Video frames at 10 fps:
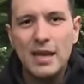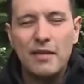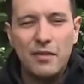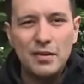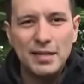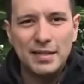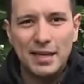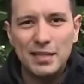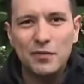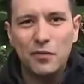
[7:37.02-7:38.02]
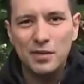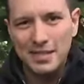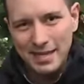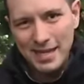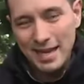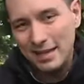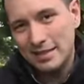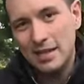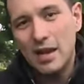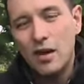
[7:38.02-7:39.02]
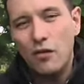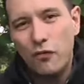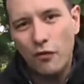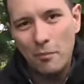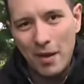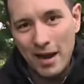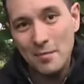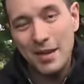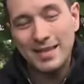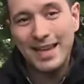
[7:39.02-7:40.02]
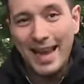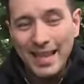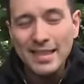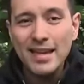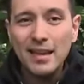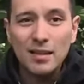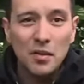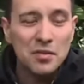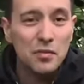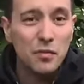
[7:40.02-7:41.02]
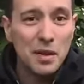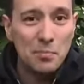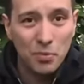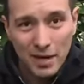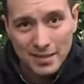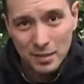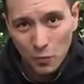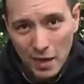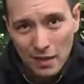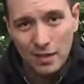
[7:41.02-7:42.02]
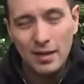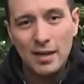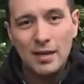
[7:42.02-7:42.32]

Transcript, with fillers: a very successful C E S for Pimax, and they got lots of great press as well.